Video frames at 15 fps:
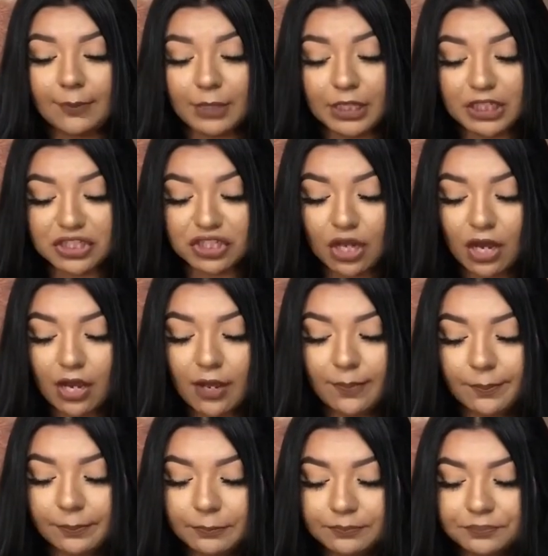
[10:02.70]
I mean, the
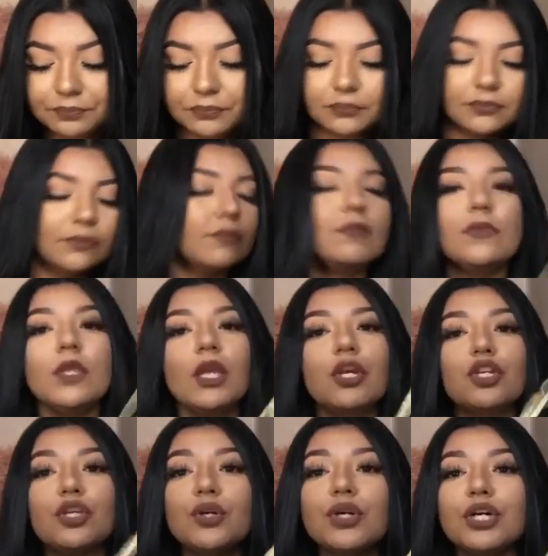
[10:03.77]
top,
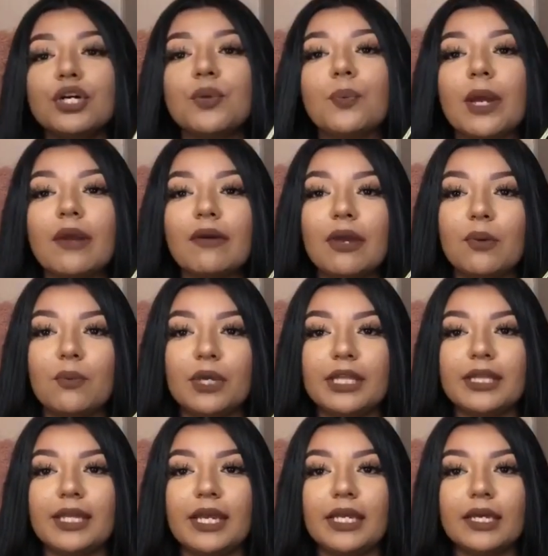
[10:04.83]
you could wear it
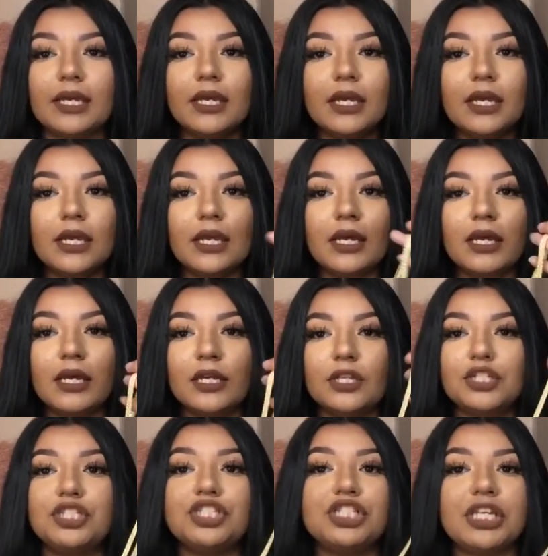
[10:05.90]
with like
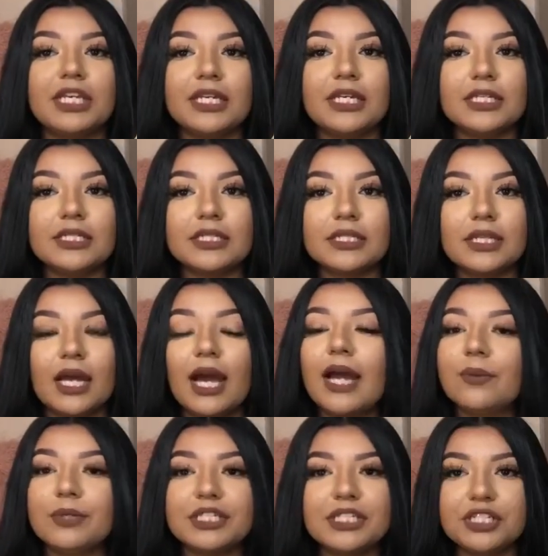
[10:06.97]
jeans,
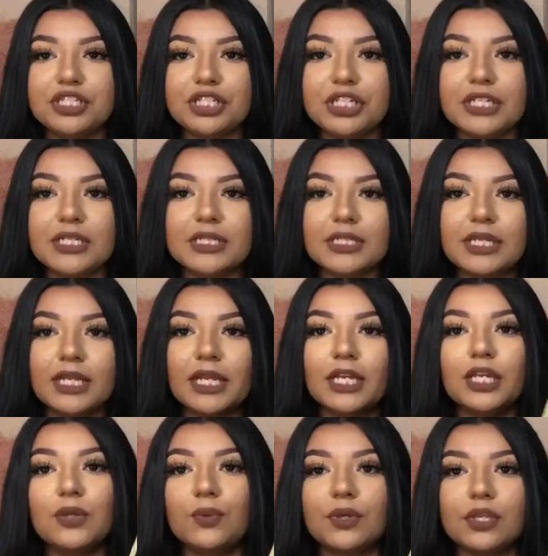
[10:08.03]
high-waisted jeans, and
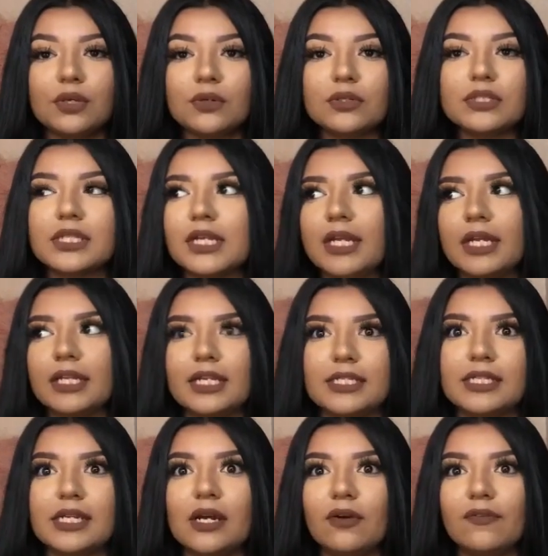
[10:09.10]
like cute heels, and like
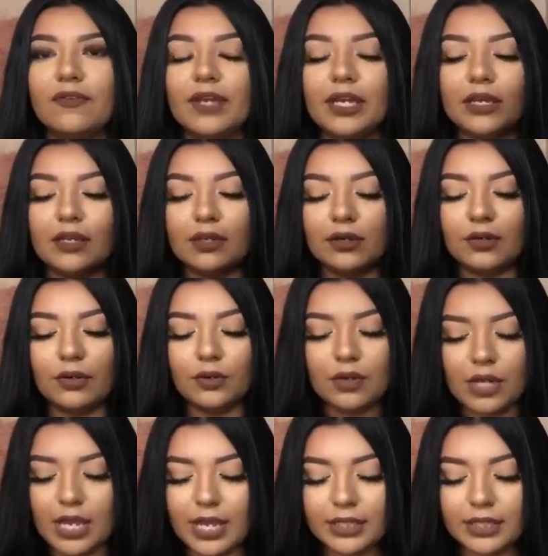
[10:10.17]
that's an outfit, you know.